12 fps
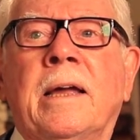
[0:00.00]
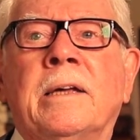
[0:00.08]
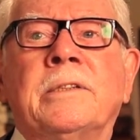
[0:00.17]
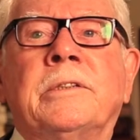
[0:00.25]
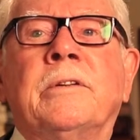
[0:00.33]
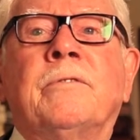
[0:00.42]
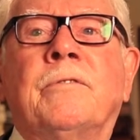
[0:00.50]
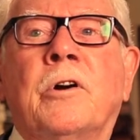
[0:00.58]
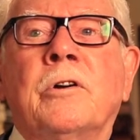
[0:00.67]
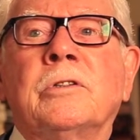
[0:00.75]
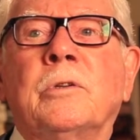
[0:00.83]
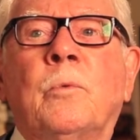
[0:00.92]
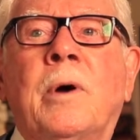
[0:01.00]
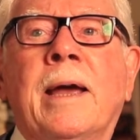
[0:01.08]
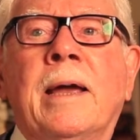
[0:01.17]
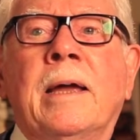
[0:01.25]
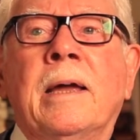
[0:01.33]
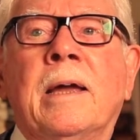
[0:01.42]
is the first
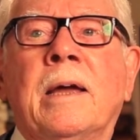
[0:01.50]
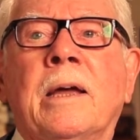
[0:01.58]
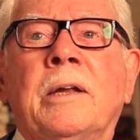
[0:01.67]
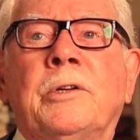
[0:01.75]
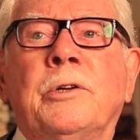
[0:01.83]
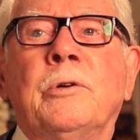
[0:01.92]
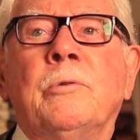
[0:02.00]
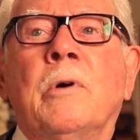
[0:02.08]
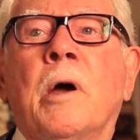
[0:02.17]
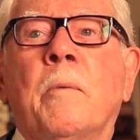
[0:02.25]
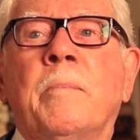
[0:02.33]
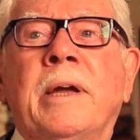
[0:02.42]
way to